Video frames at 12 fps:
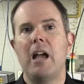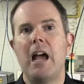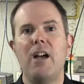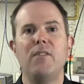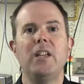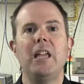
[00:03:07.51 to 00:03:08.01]

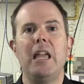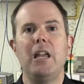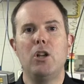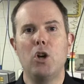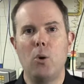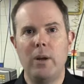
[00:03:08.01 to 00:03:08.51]
having
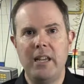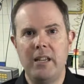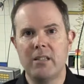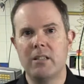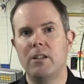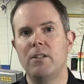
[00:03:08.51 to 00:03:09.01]
a
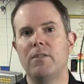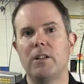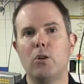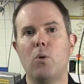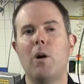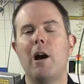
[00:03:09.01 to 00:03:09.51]
cohesive
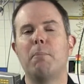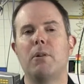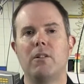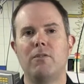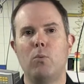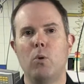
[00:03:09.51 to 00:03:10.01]
and
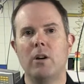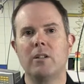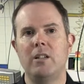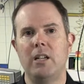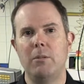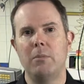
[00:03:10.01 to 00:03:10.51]
cooperative work
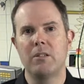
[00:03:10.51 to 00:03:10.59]
team